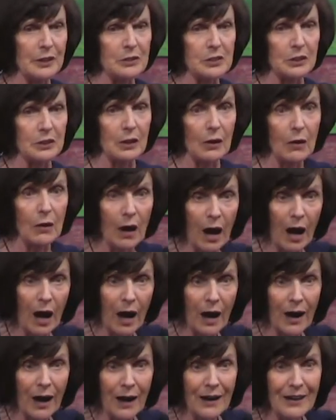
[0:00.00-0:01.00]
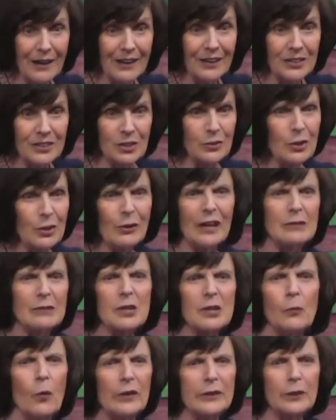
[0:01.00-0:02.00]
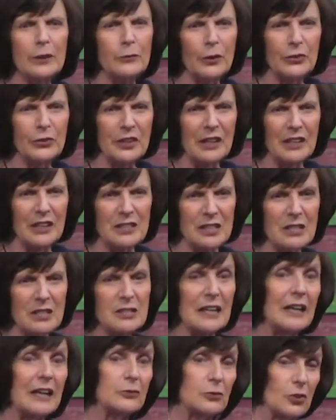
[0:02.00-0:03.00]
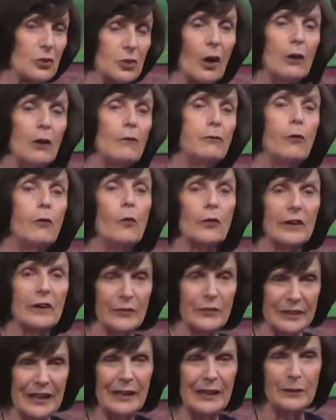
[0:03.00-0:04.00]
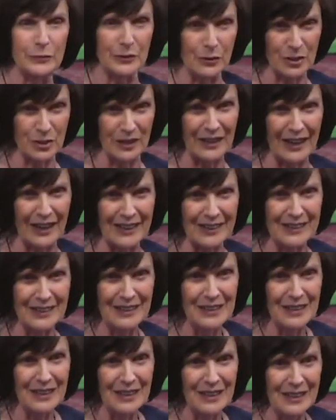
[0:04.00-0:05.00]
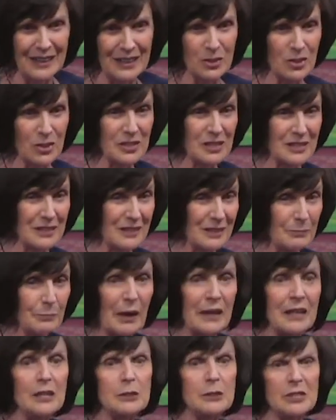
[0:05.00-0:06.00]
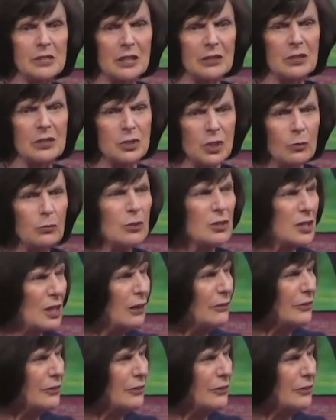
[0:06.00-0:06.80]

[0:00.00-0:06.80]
ago. So you have some wonderful things. These doctors, all 4 are in heaven today. It's just, my husband said, don't tell the